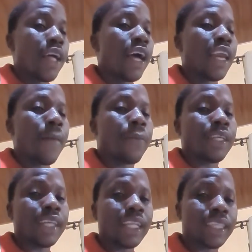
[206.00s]
and then
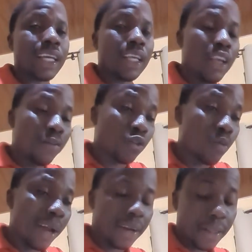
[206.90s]
presented Eve to
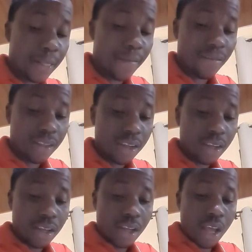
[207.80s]
man.
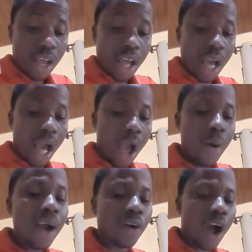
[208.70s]

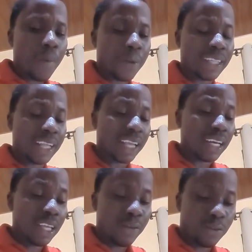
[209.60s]
And when God
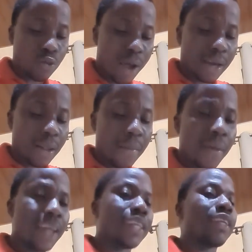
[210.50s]
presented Eve to man,
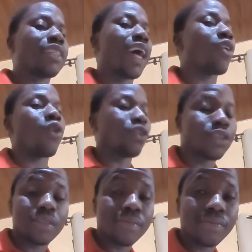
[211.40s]
man didn't thank God.
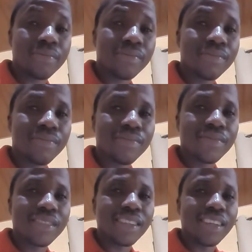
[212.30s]

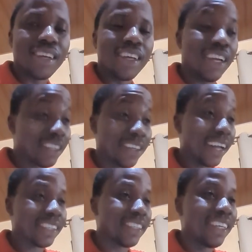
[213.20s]

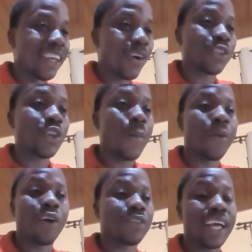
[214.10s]
Interestingly, there was no
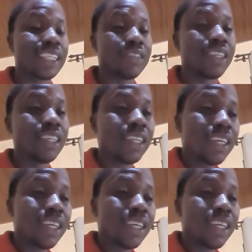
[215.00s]
prayer of thanksgiving.